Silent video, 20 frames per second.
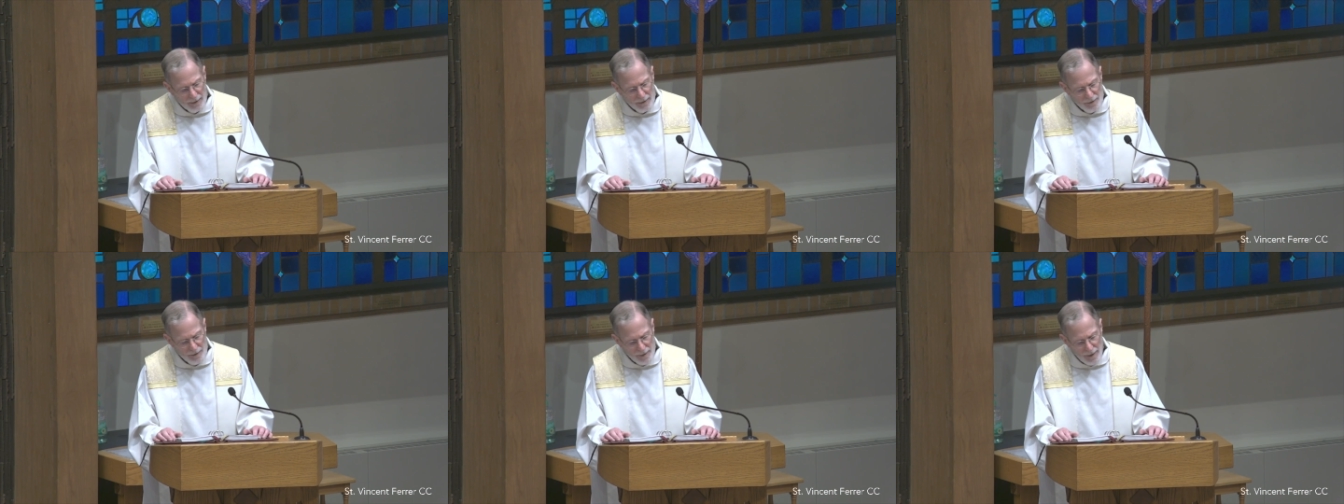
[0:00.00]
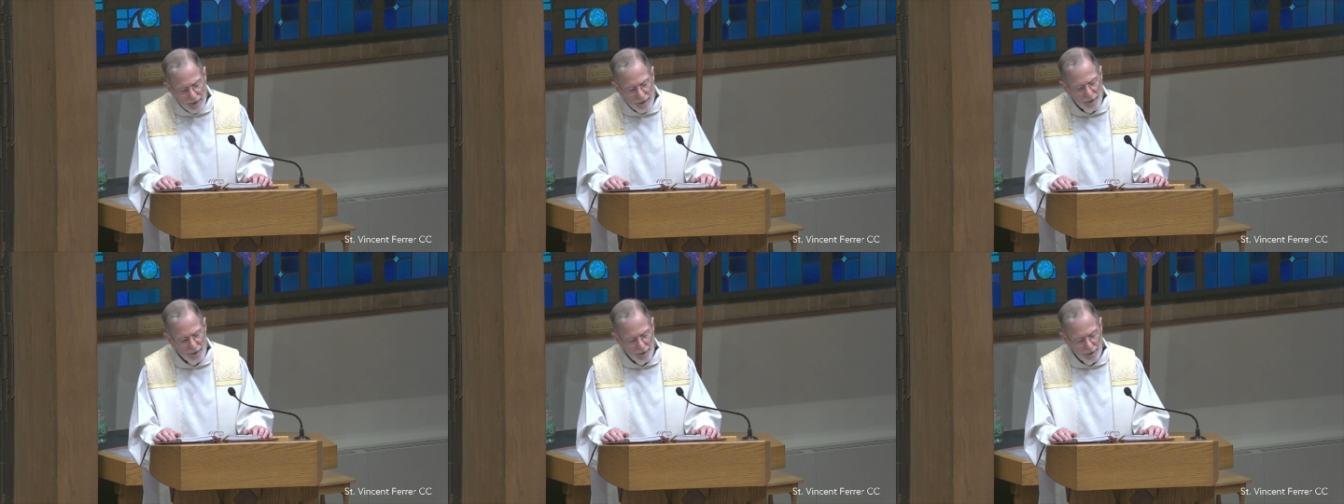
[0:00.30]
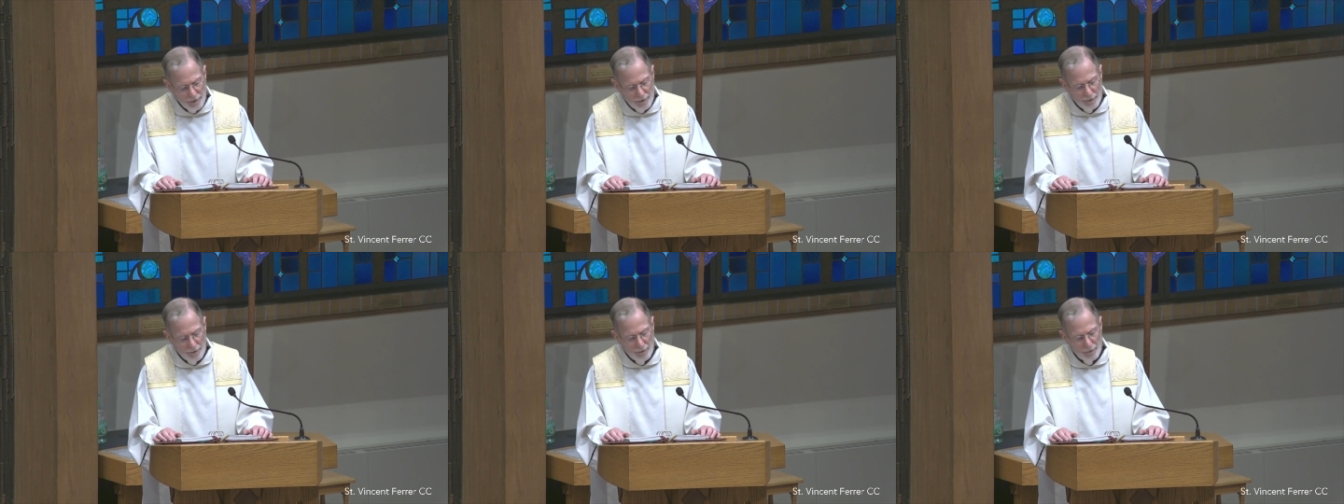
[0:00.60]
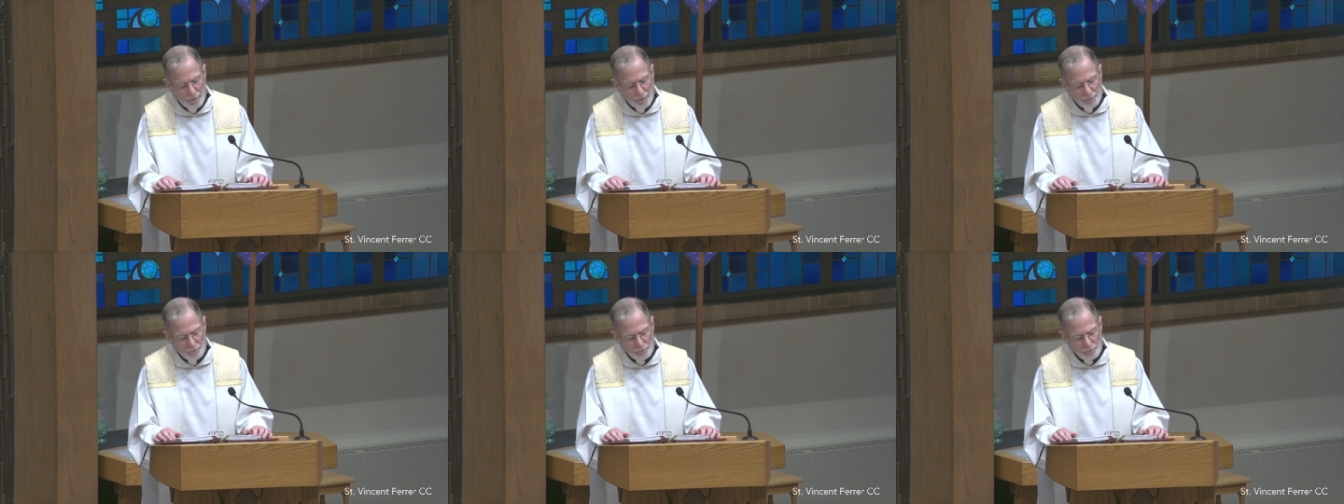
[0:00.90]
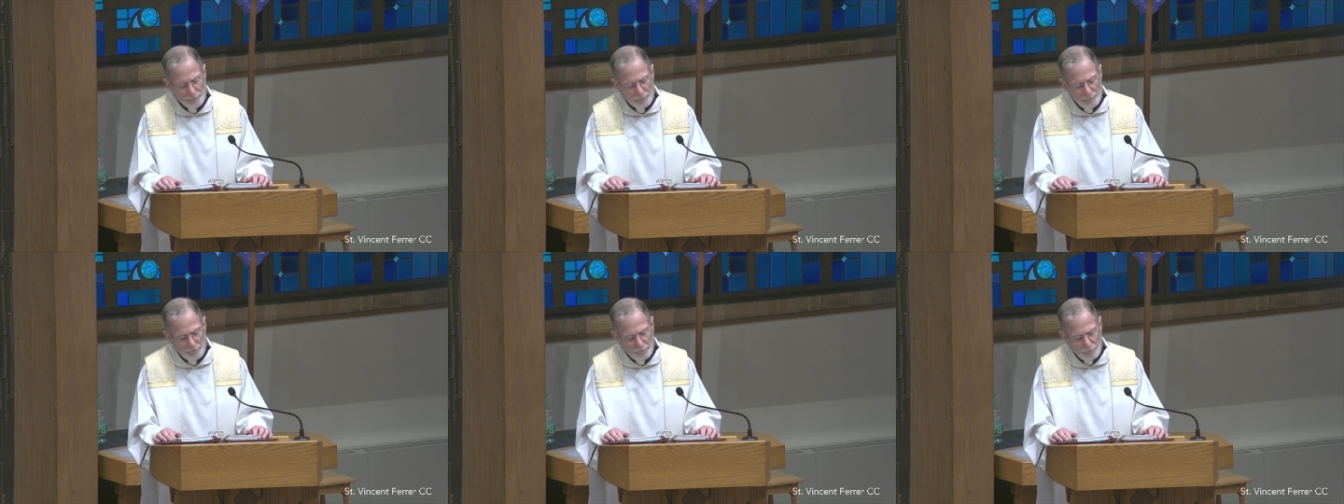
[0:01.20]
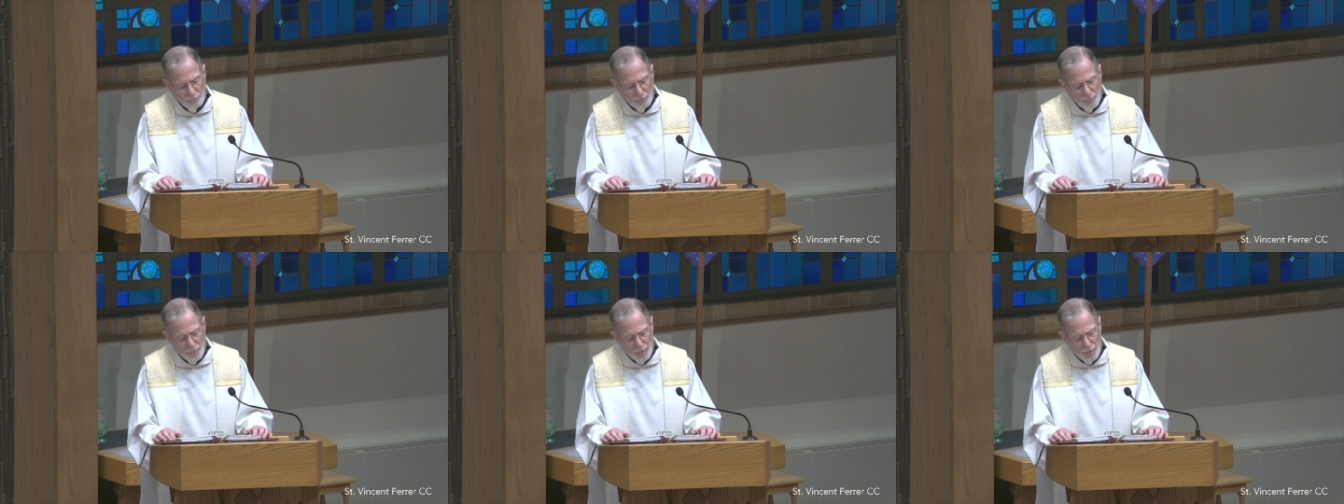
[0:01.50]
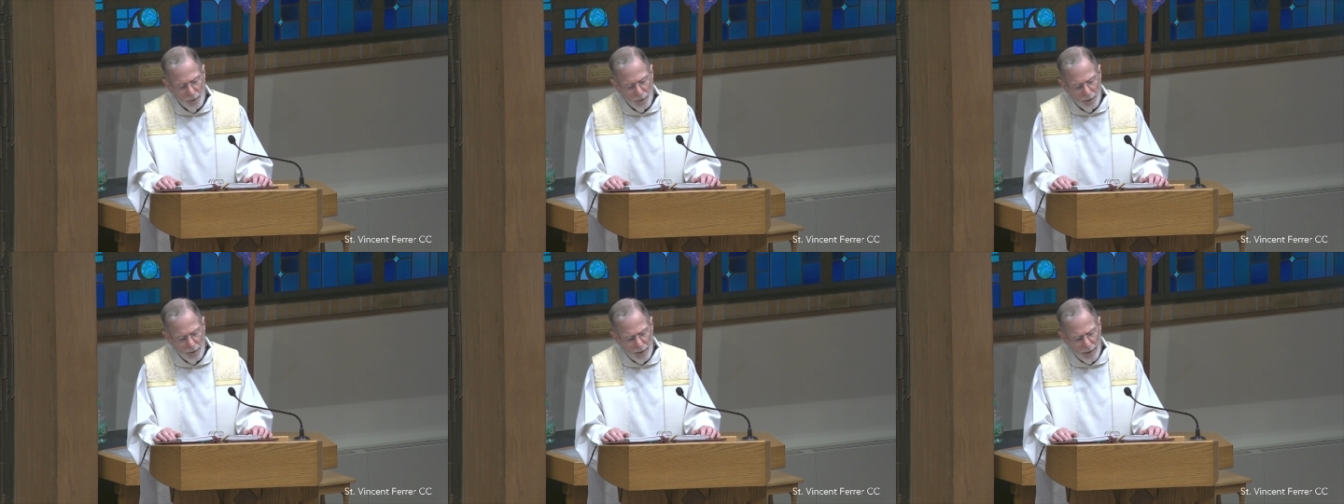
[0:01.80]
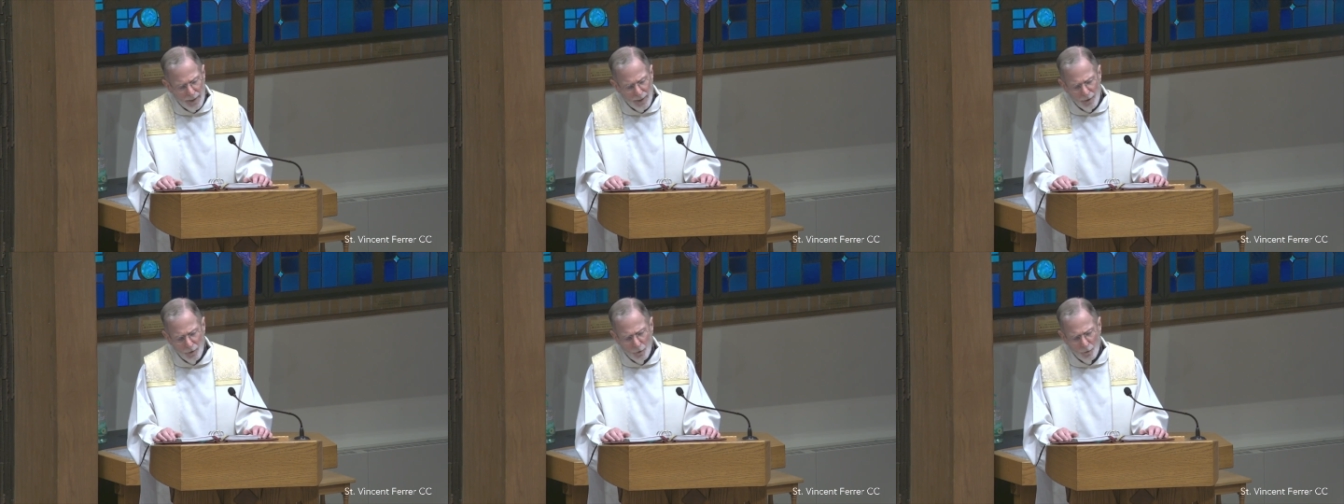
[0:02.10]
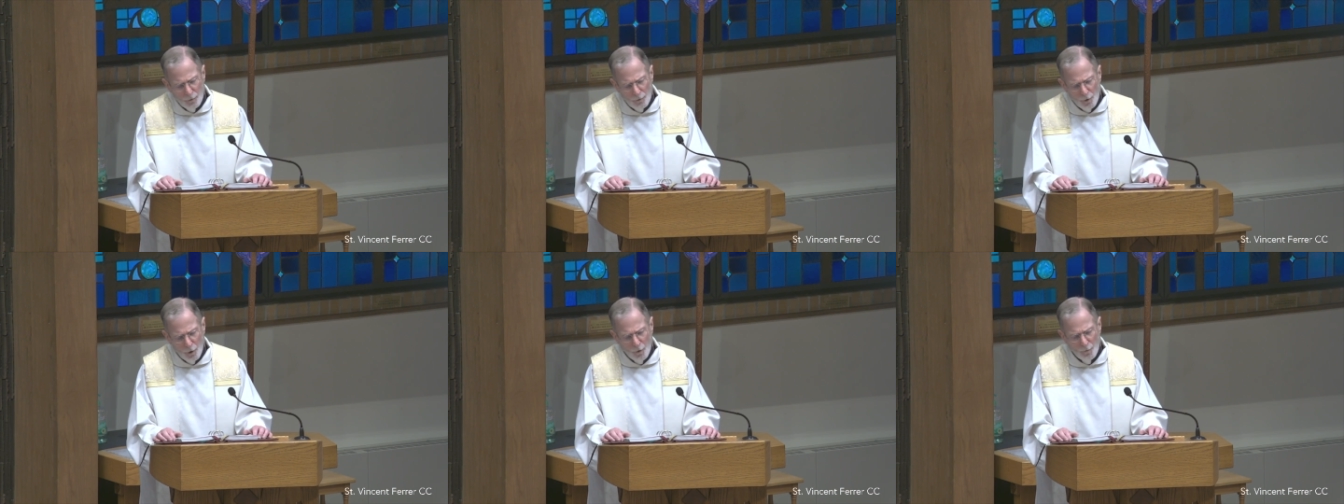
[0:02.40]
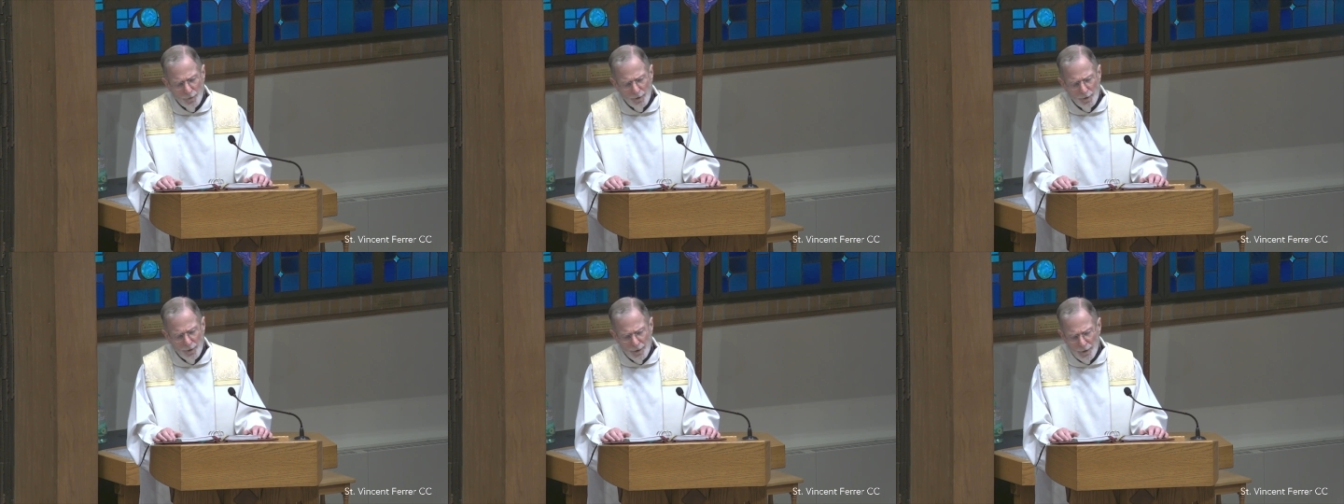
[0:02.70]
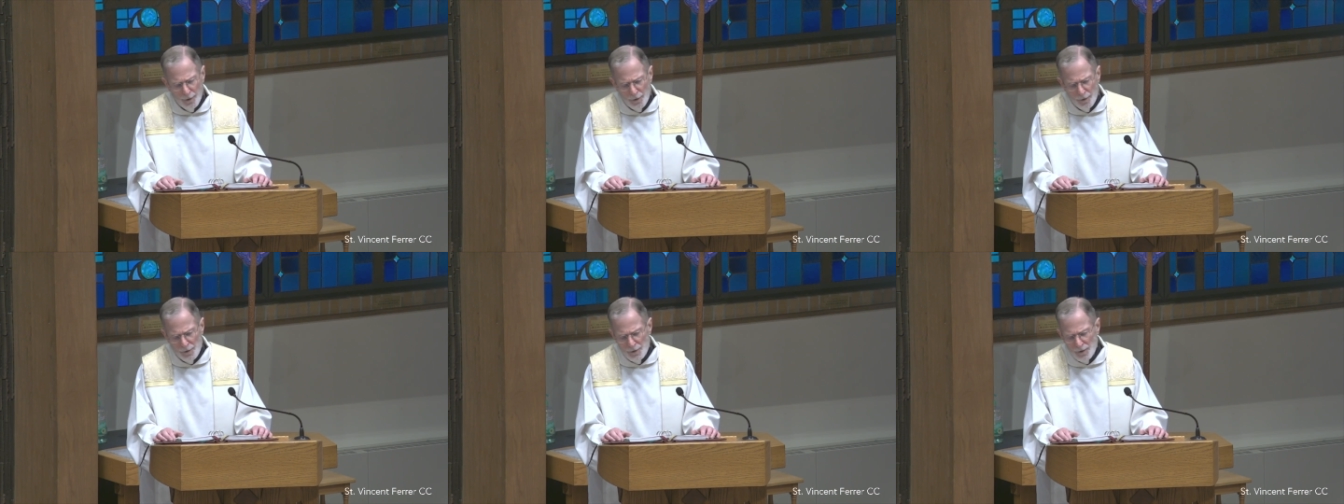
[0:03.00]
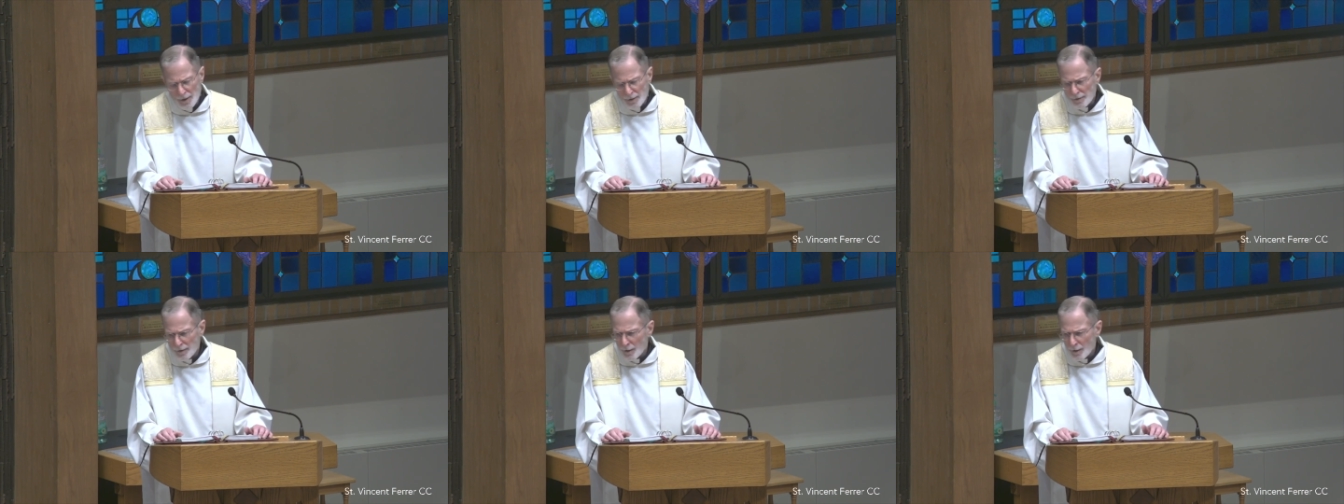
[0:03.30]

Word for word: not said here. I don't know the years.